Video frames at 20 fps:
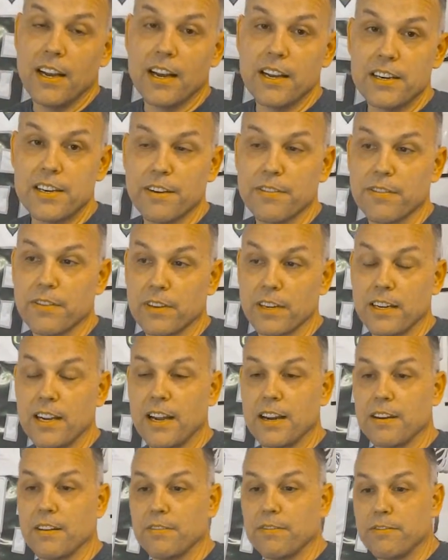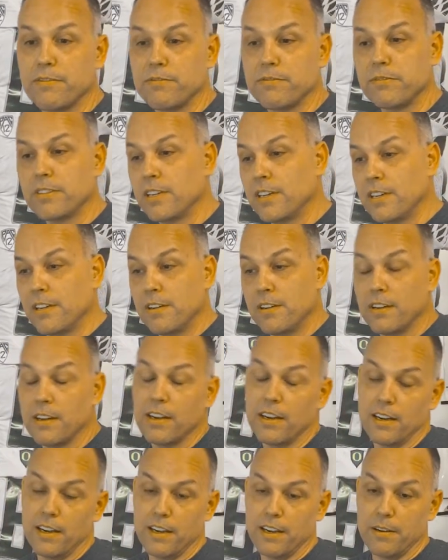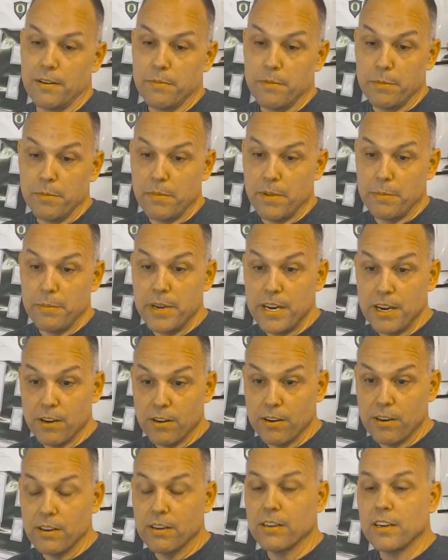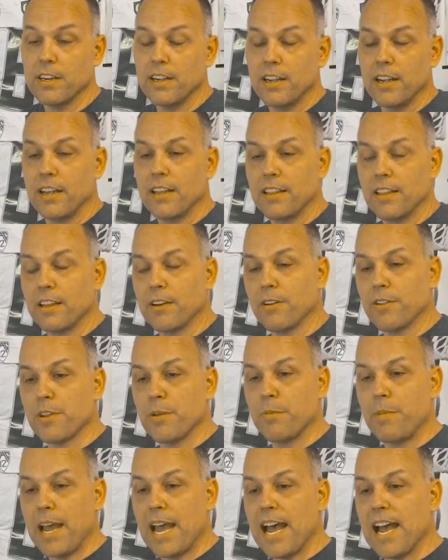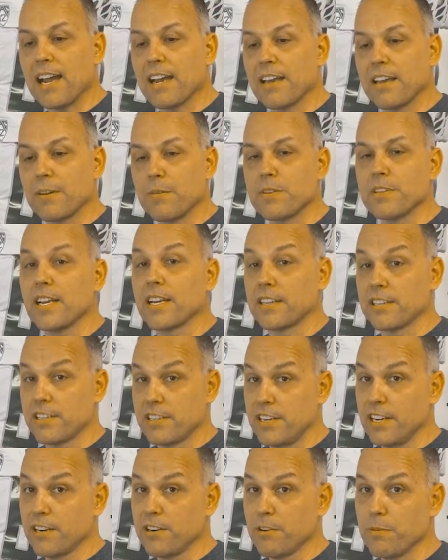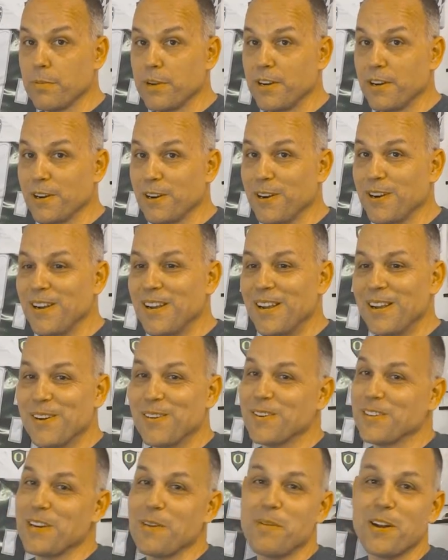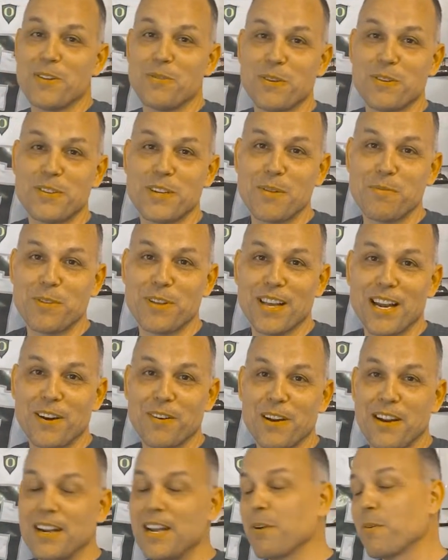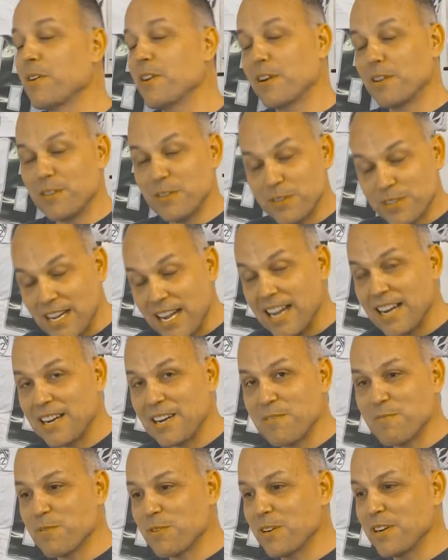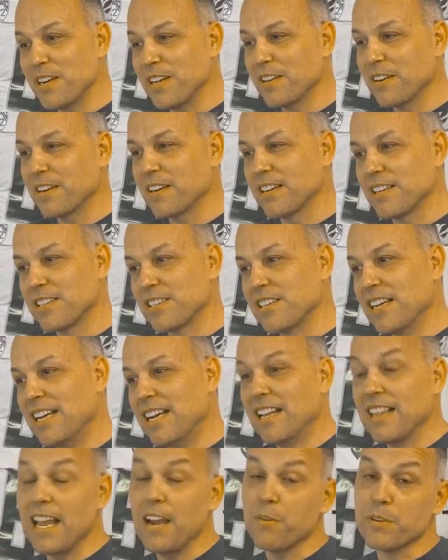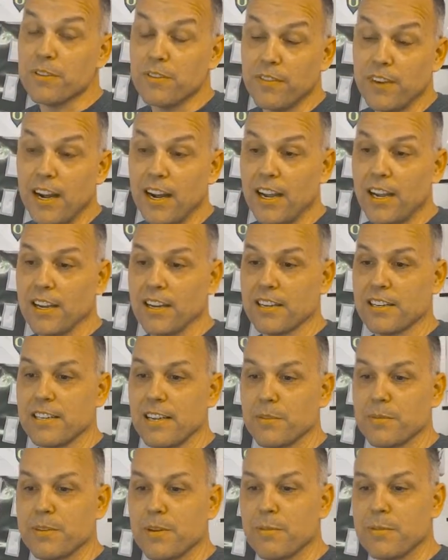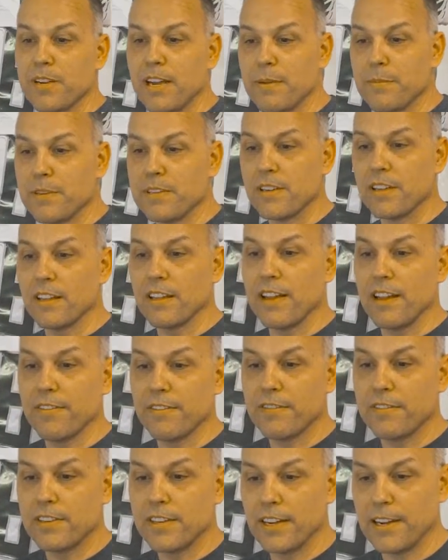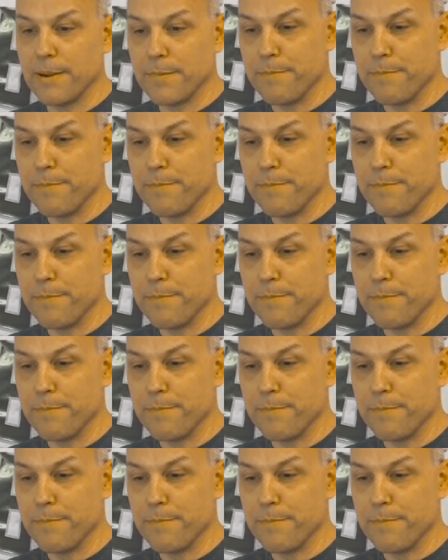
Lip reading: a different kind of mirror, and then on the back it was like a sticker mirror, which I might as well jump to that right now. We don't use that anymore either, because that was fine, except sometimes it left